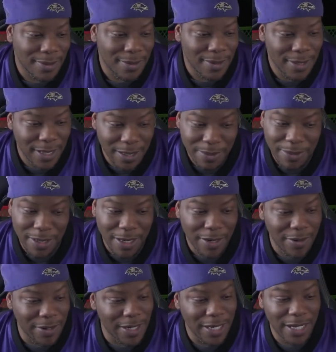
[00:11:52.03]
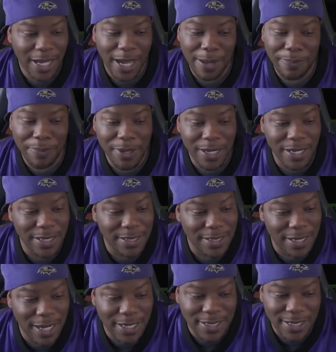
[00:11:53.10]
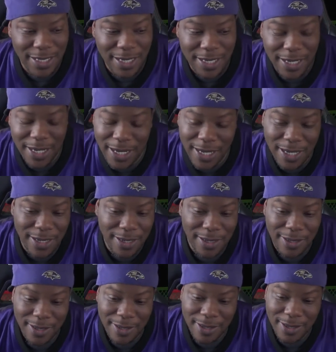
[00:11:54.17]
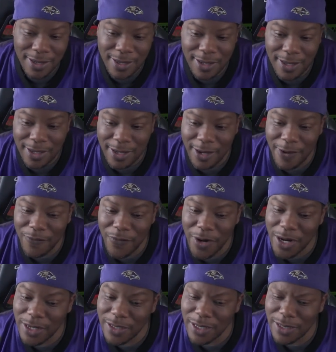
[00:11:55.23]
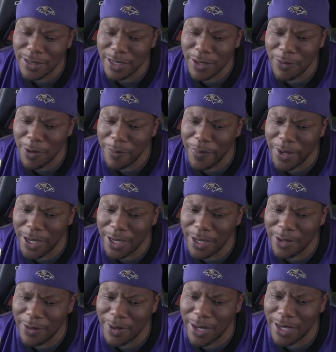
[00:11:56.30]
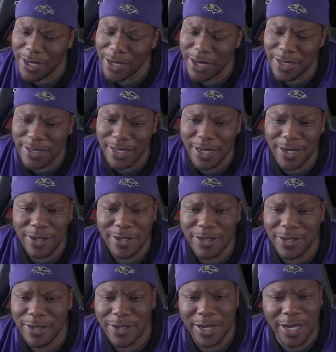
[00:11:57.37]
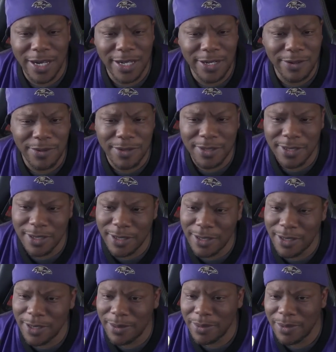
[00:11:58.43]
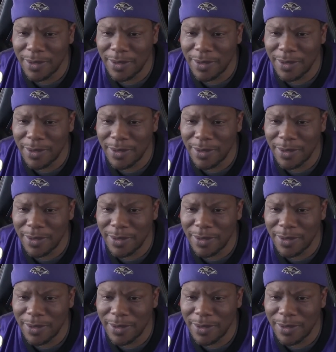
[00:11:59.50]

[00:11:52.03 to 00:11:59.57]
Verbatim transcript: Yep, Darren, he got benched. I seen that. At first, I was like, "Where PQ at?" Then I was like, "Oh, you know how they do the sub."